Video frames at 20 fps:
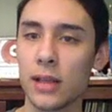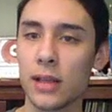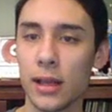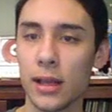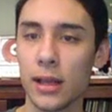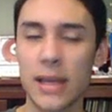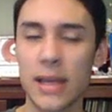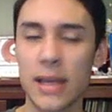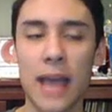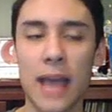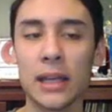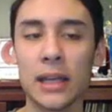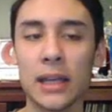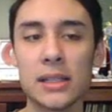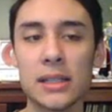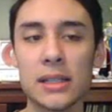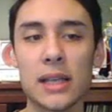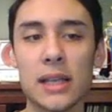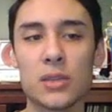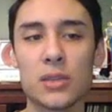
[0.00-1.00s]
attacking
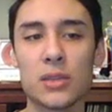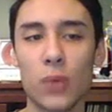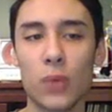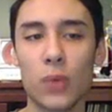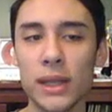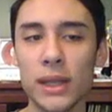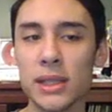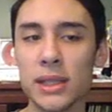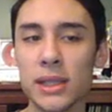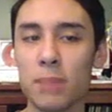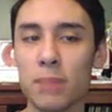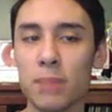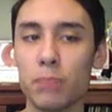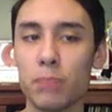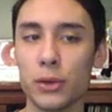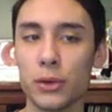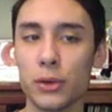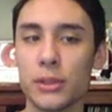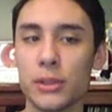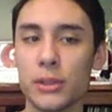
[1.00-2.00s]
sets with some
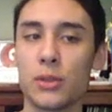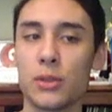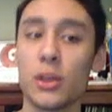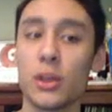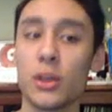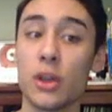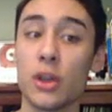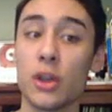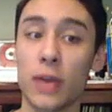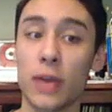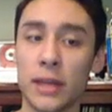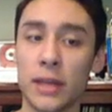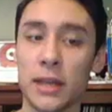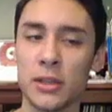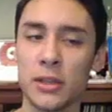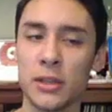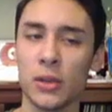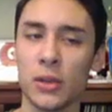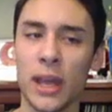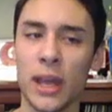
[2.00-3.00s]
boosts, which I'll get
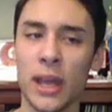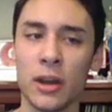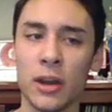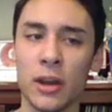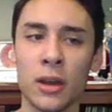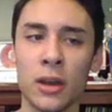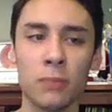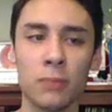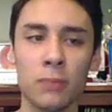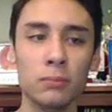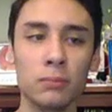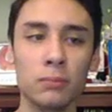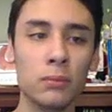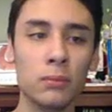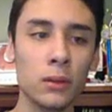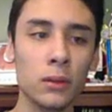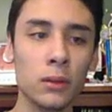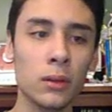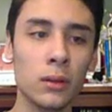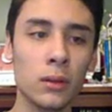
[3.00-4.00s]
to later,
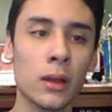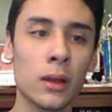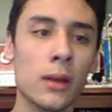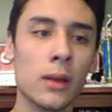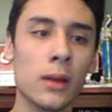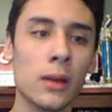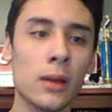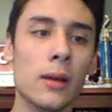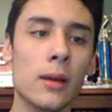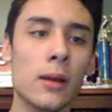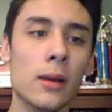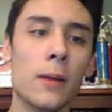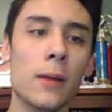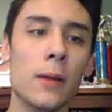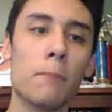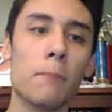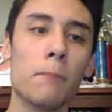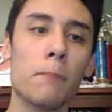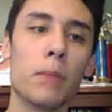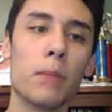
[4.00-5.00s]

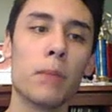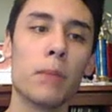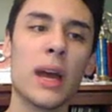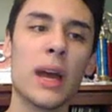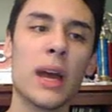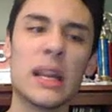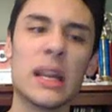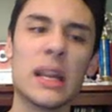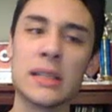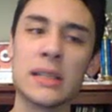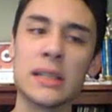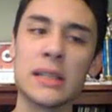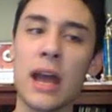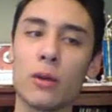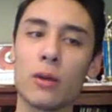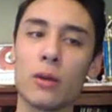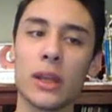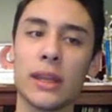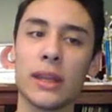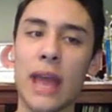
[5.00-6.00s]
but it's not really
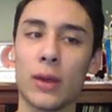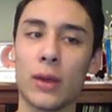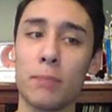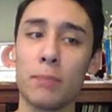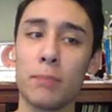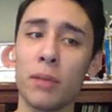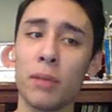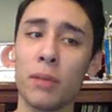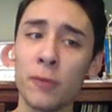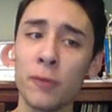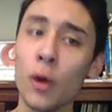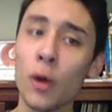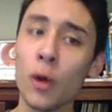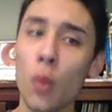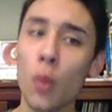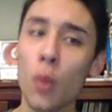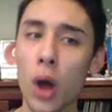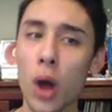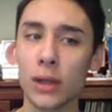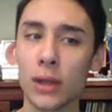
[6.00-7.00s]
that great. But for a
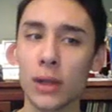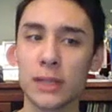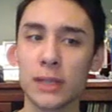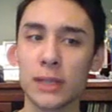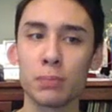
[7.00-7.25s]
wall, it's